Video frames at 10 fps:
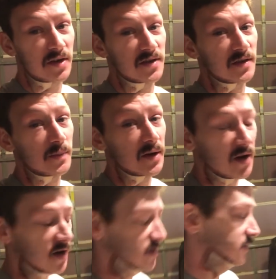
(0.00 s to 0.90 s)
It's been
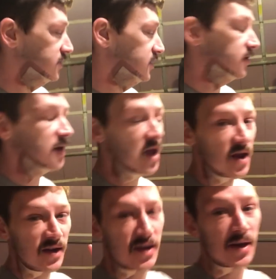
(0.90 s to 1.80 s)
awesome. So
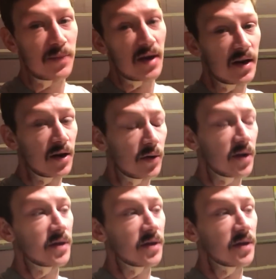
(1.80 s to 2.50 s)
keep that going.